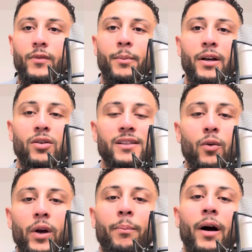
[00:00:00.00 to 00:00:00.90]
Because the
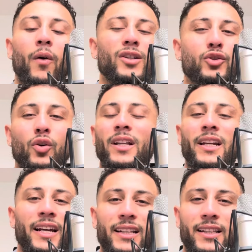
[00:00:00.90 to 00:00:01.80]
willpower is stronger than
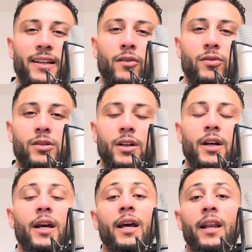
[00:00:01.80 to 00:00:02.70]
anything else.
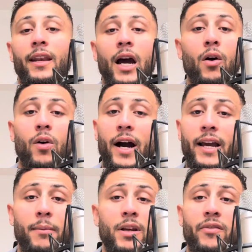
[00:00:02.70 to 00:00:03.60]
Now, I
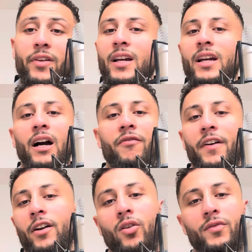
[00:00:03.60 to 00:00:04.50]
am living a
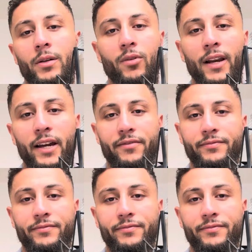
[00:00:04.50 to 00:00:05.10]
very comfortable life.